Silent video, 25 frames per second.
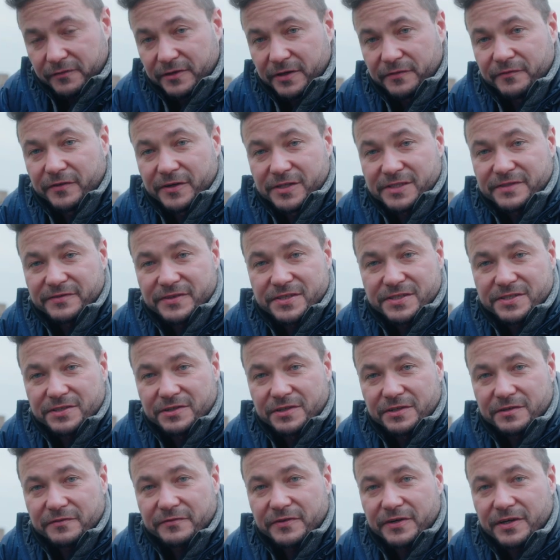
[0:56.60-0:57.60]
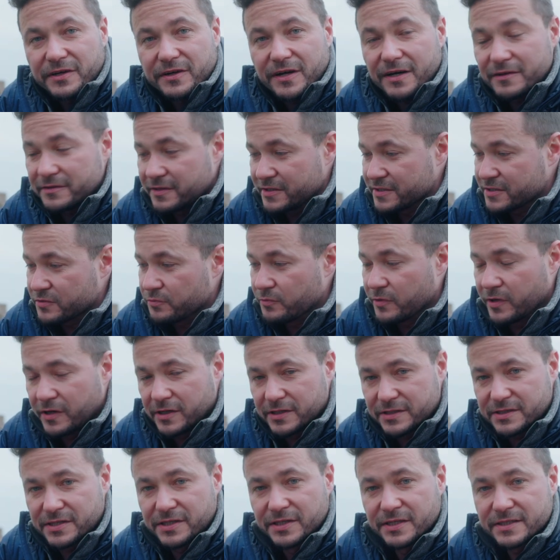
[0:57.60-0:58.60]
of the first things you need to figure out is
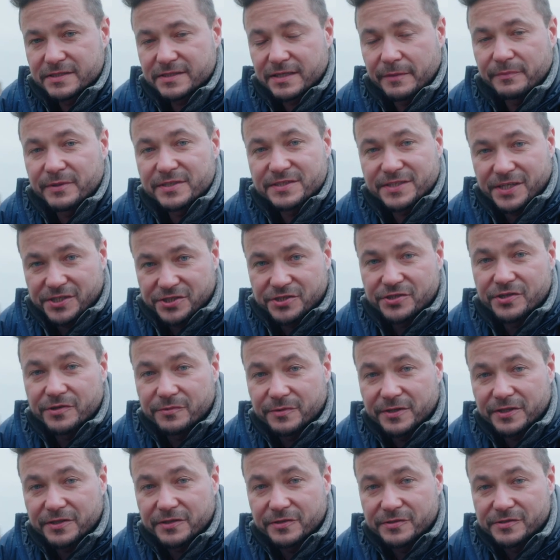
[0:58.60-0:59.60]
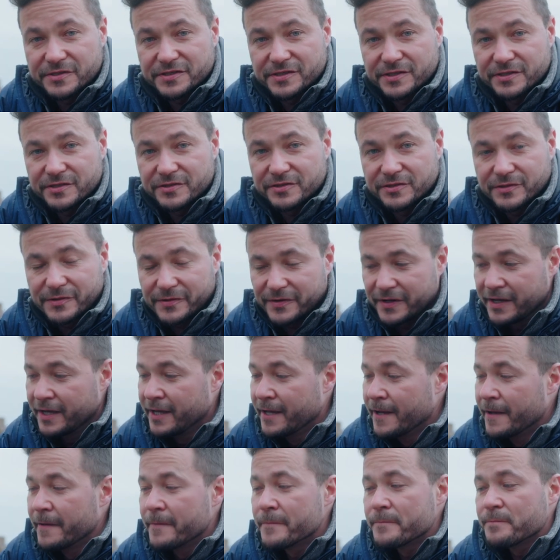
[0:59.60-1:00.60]
what stabilization you want to use in the drone.
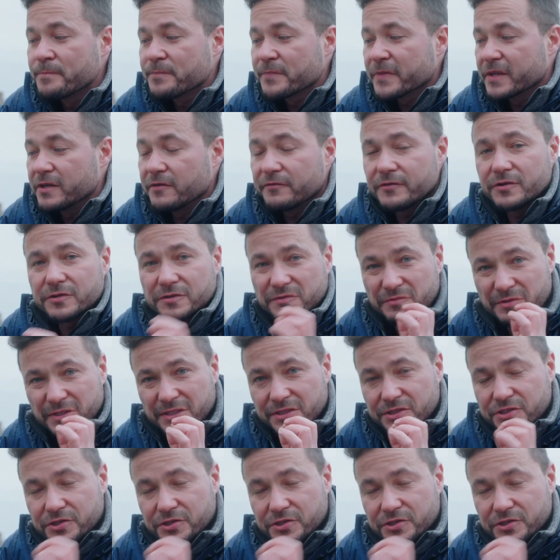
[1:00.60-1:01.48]
You've got a really